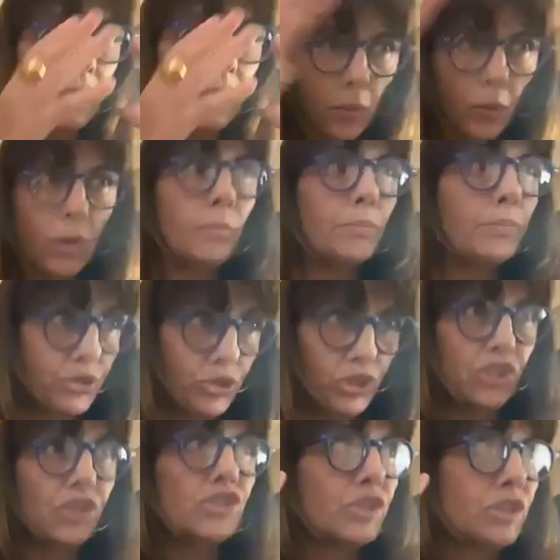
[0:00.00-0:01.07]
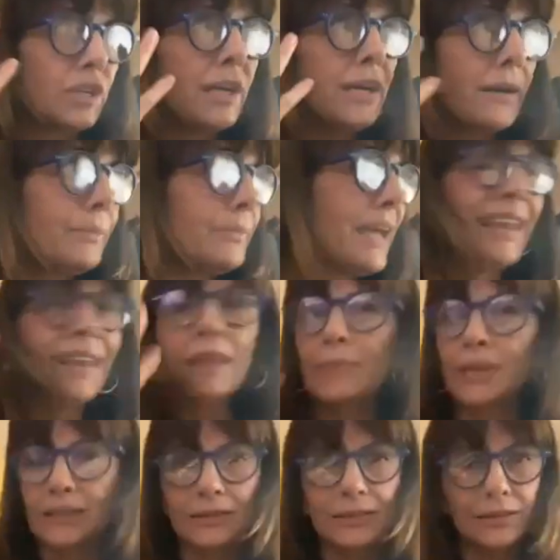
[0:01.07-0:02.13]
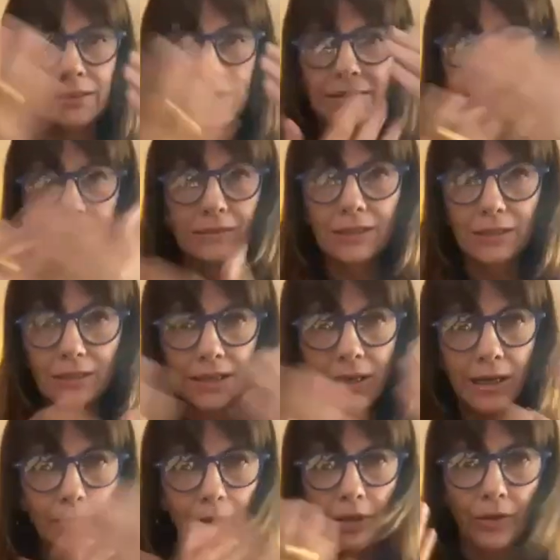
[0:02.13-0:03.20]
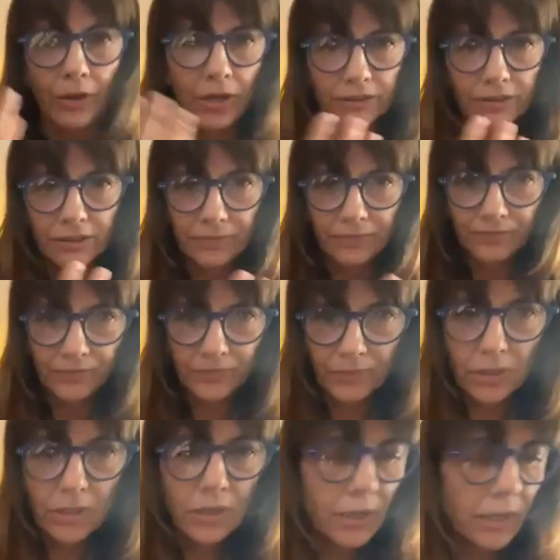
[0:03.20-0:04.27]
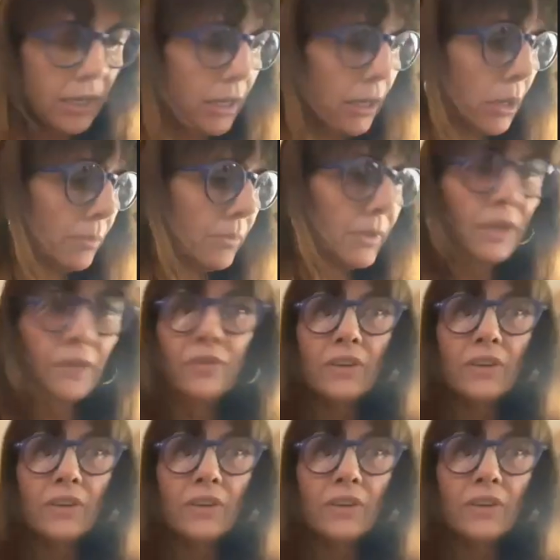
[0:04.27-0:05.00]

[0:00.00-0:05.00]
composition, elements that come across. Even if